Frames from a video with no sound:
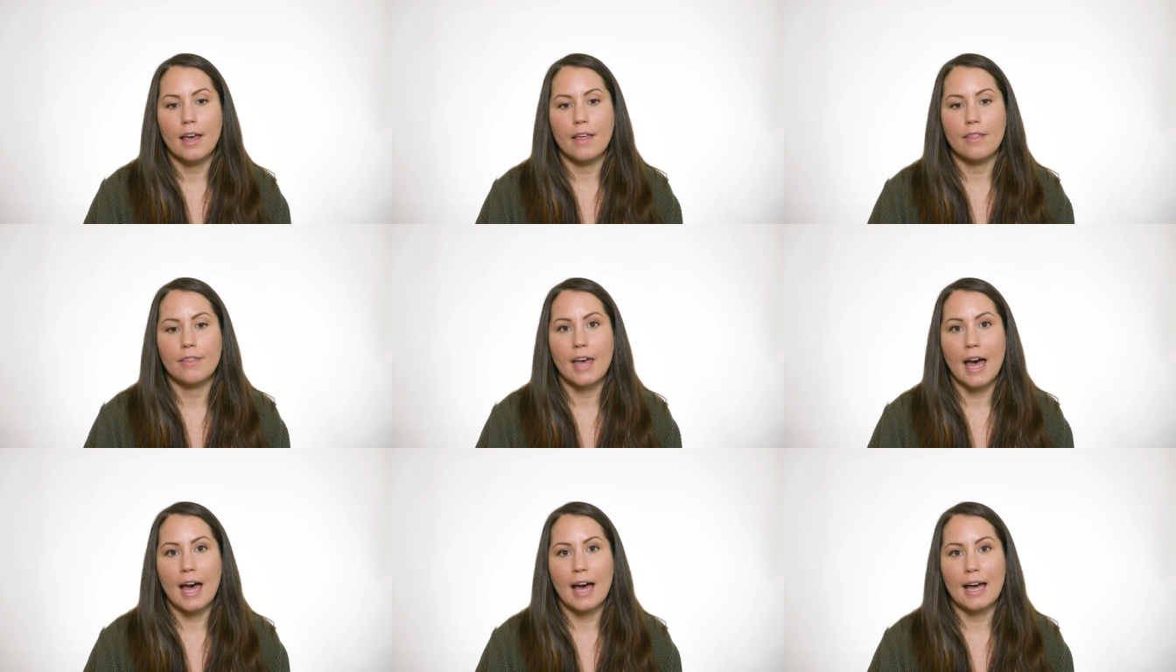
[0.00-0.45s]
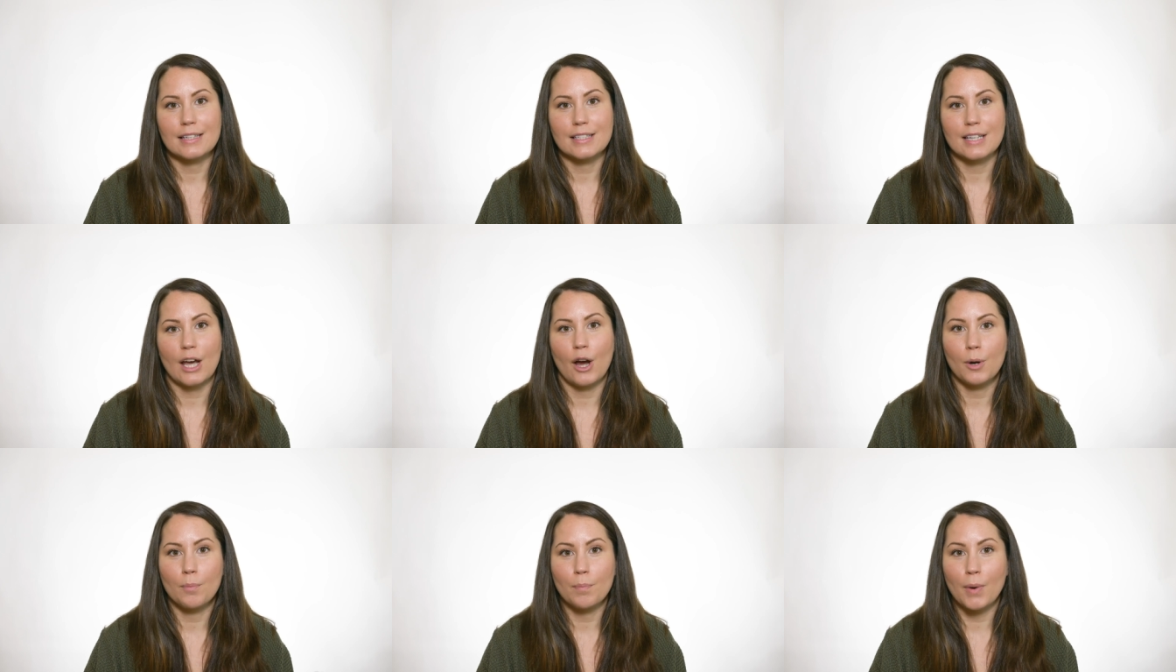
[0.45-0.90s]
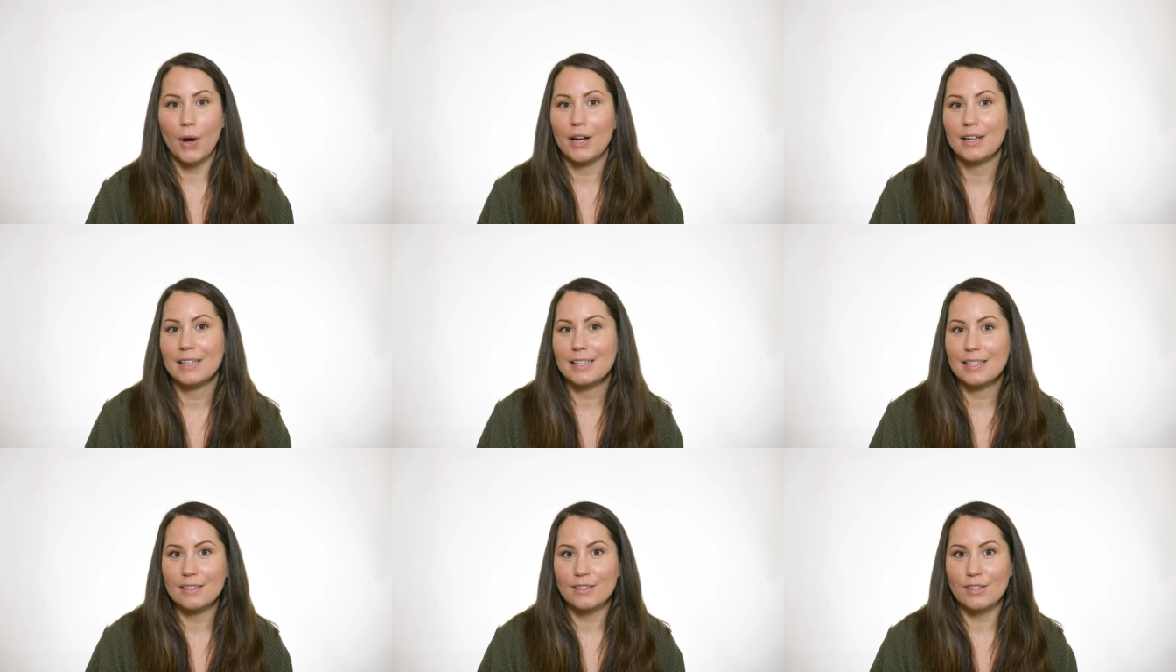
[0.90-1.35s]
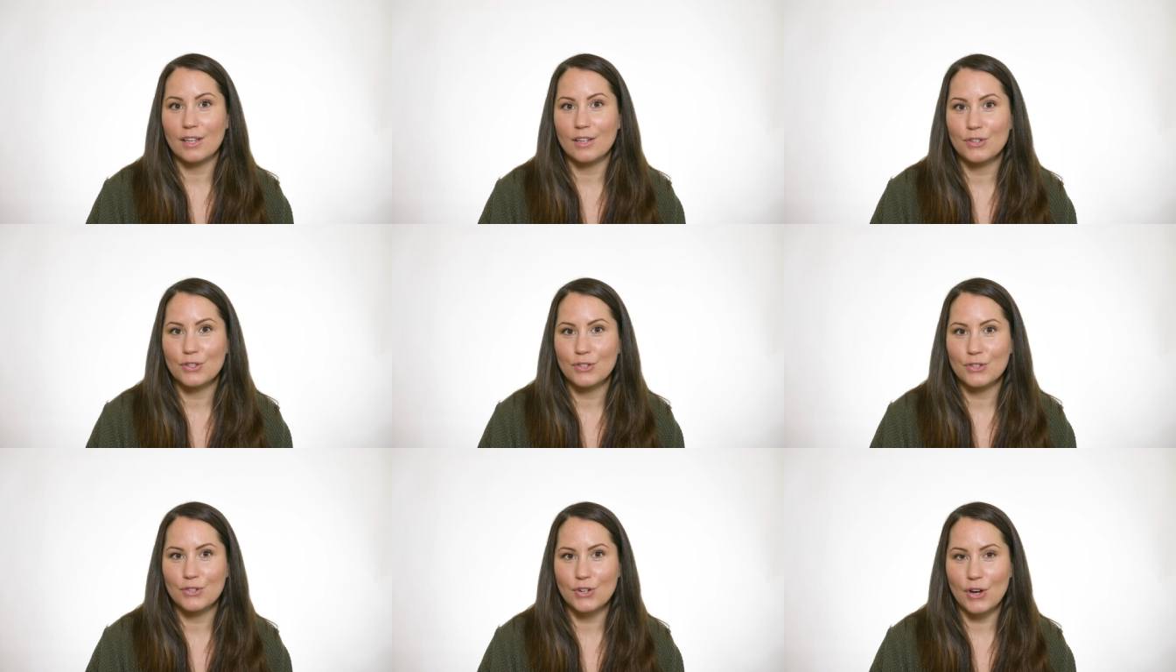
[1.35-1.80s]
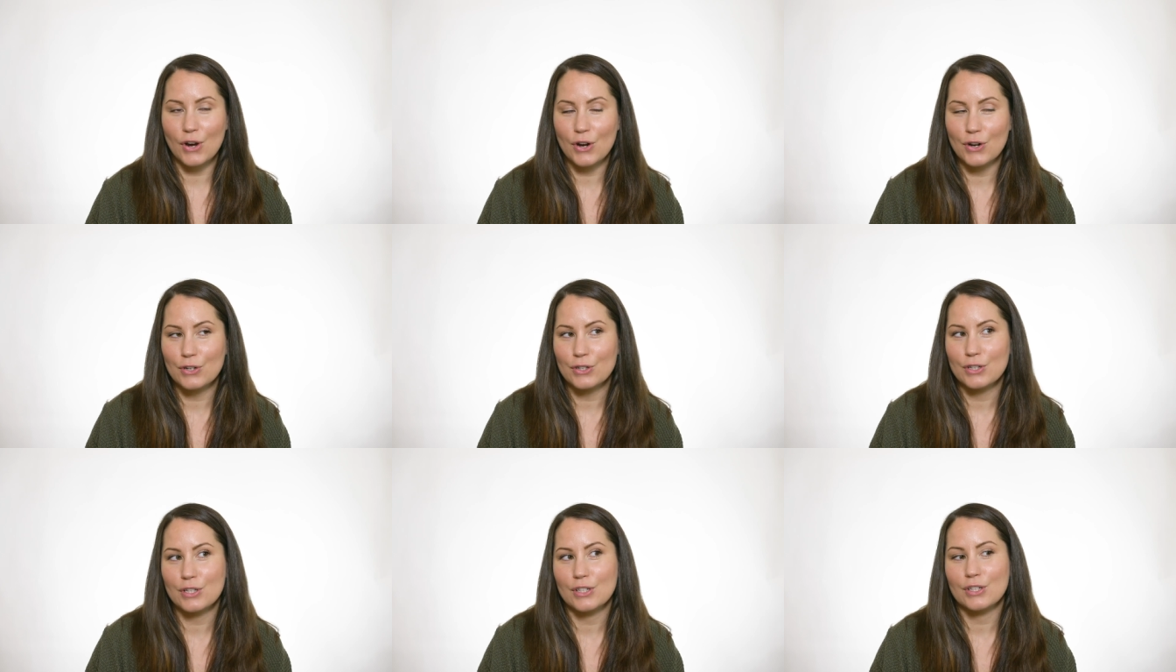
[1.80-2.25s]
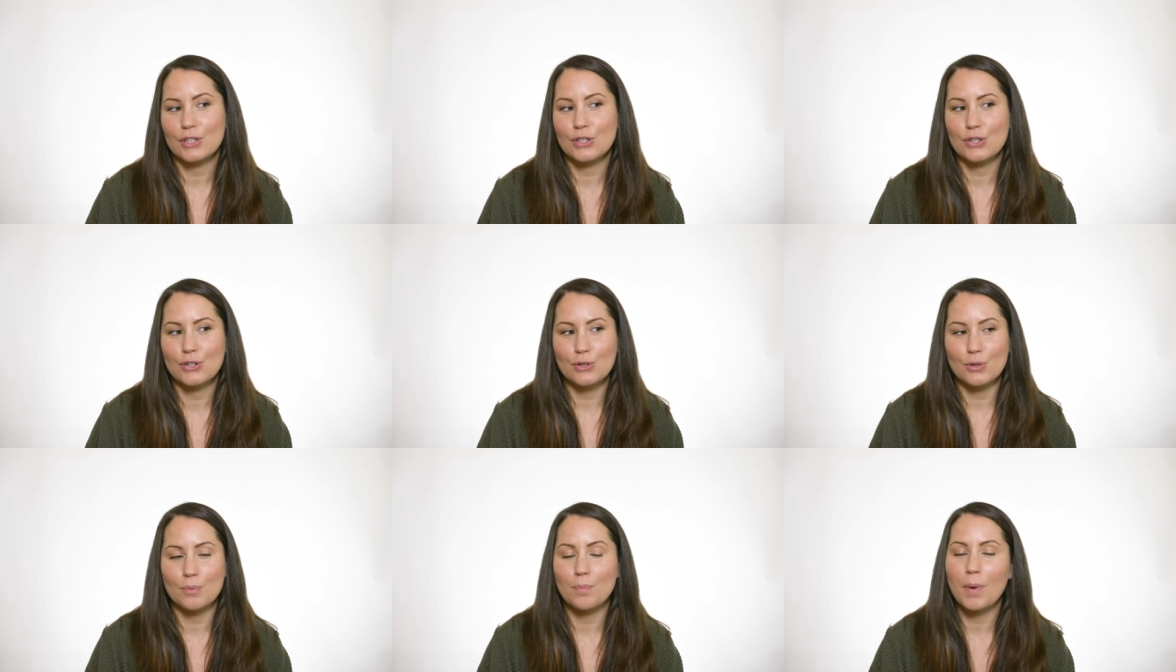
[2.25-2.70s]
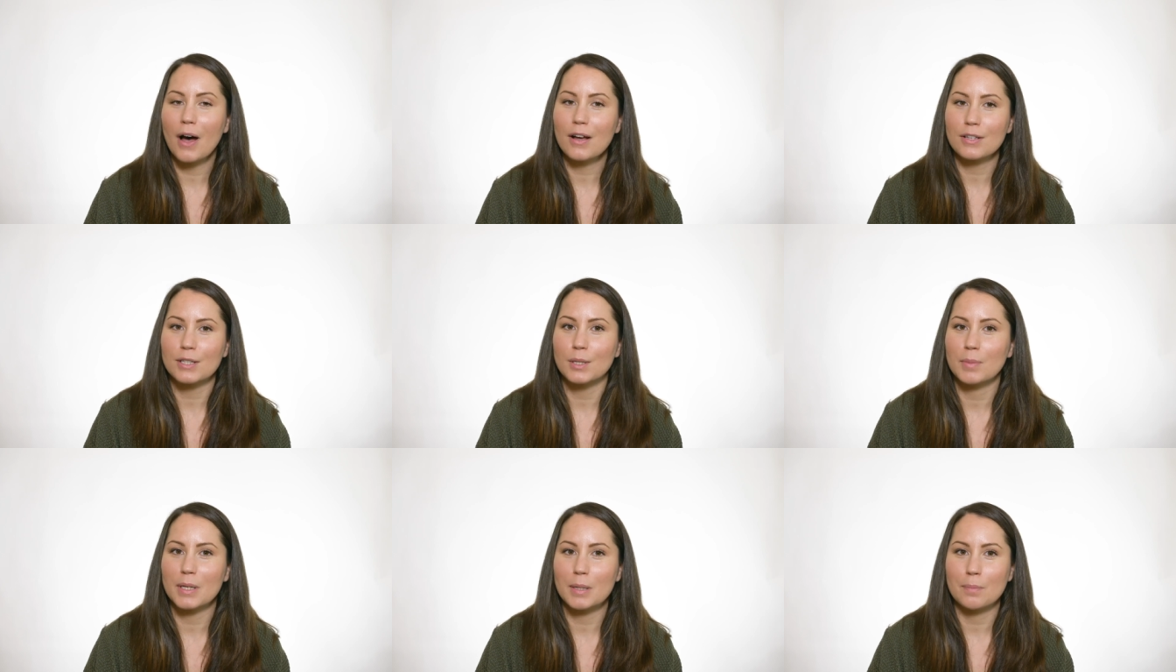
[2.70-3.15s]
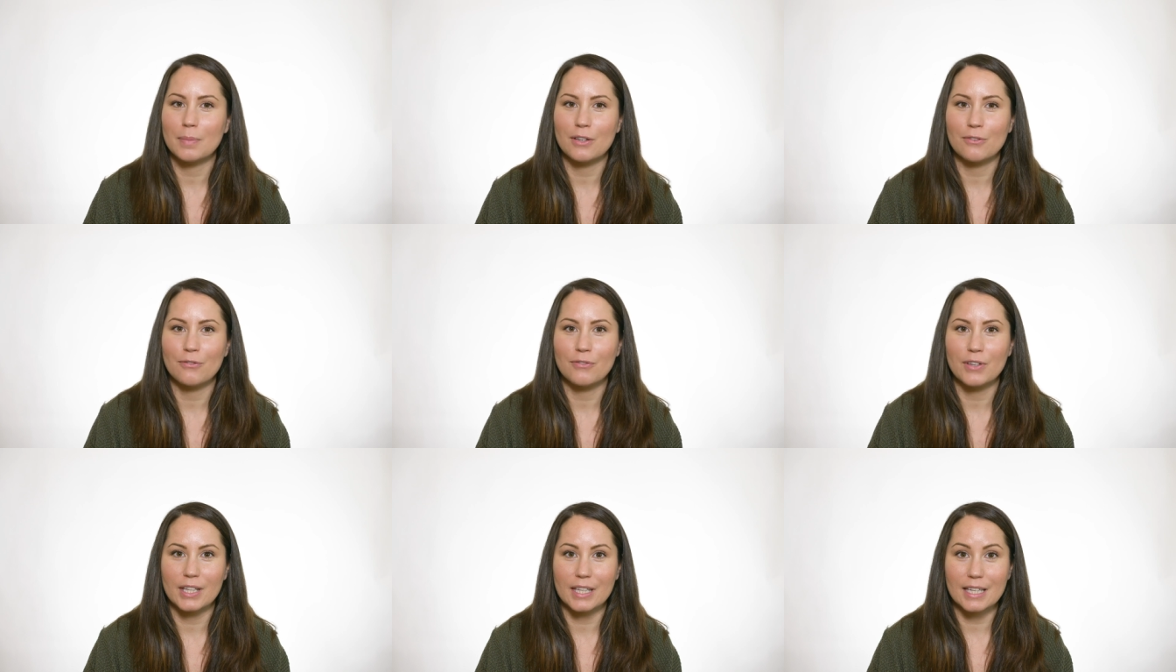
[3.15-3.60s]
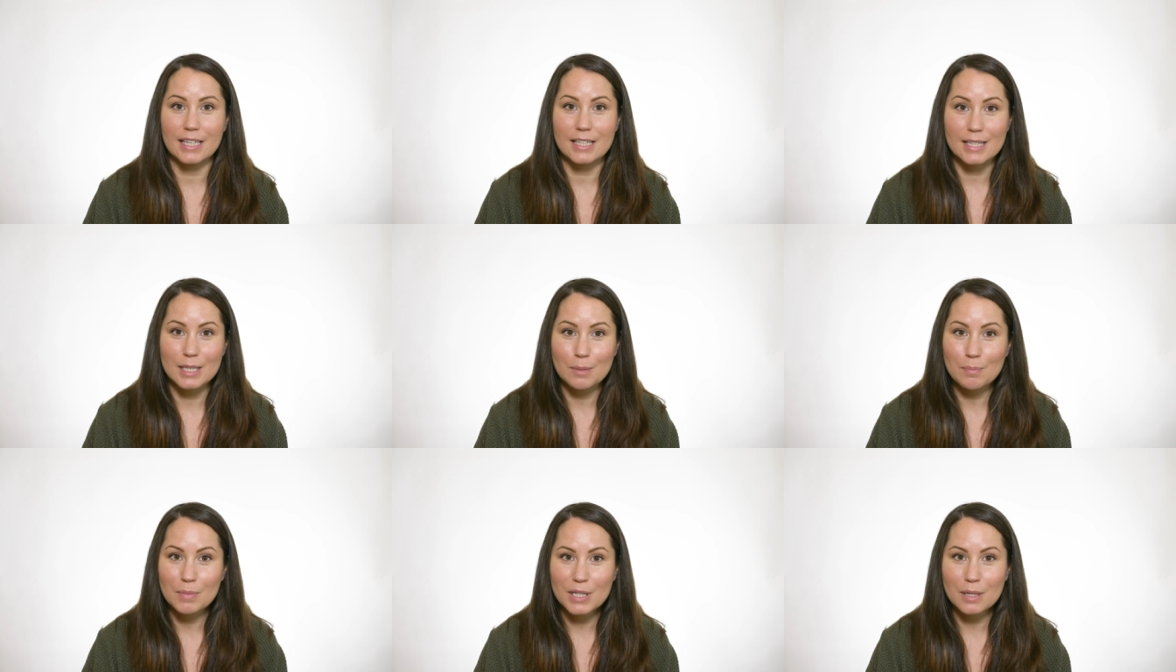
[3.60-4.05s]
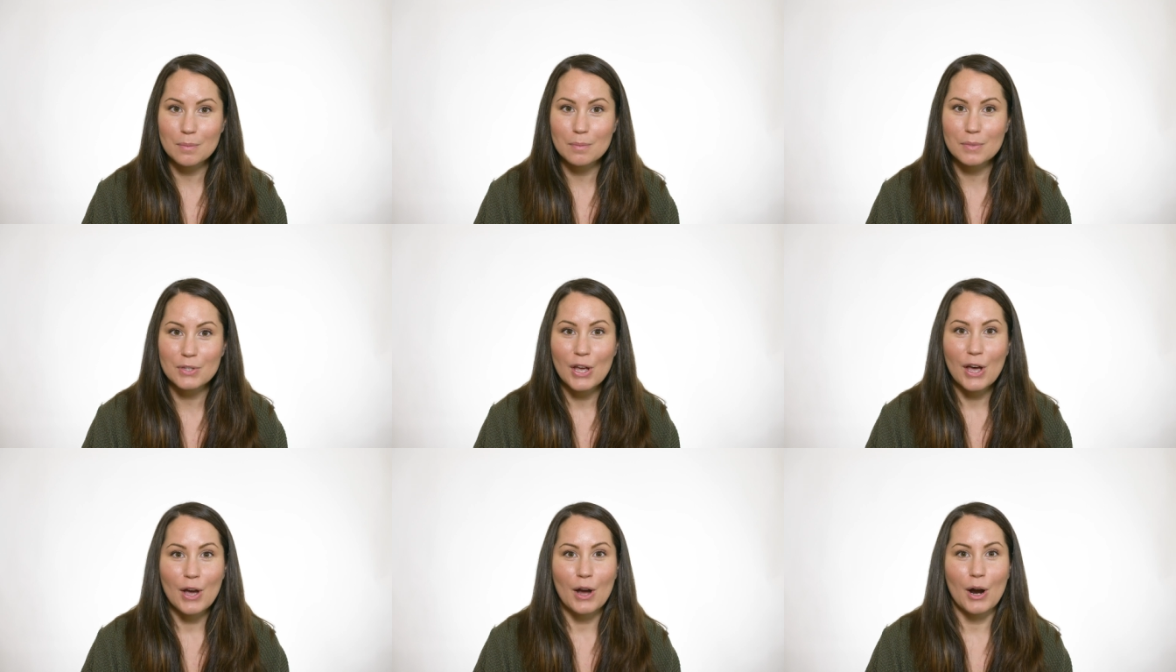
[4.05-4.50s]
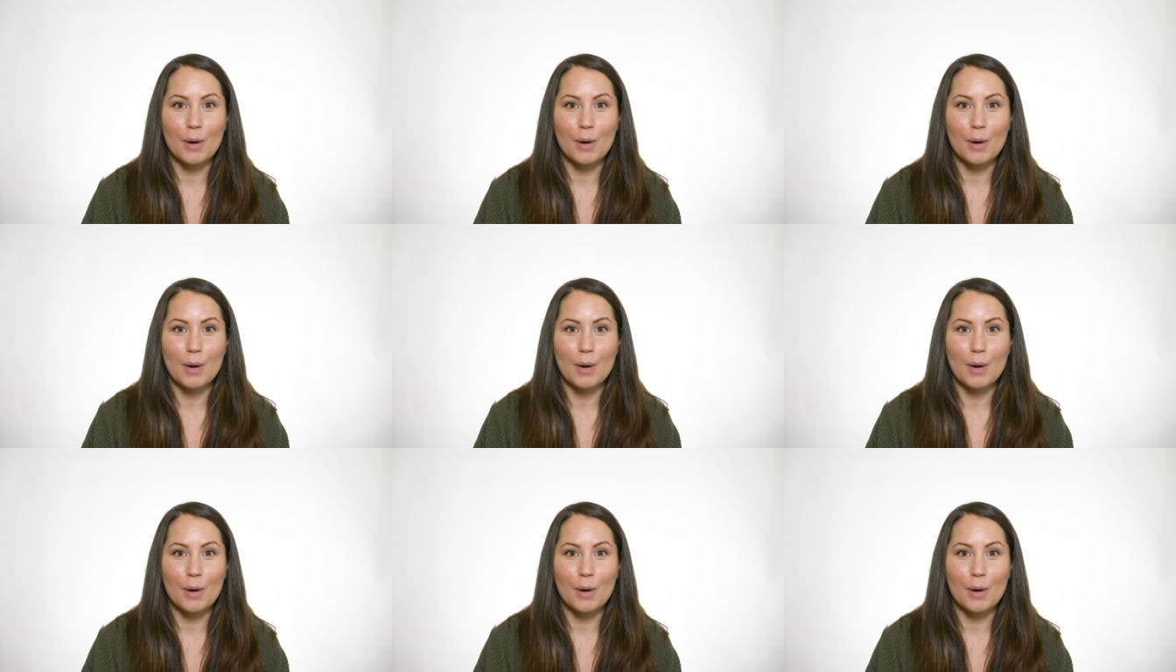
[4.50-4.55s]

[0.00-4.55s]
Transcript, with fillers: that our bodies start to possibly be feeling symptoms.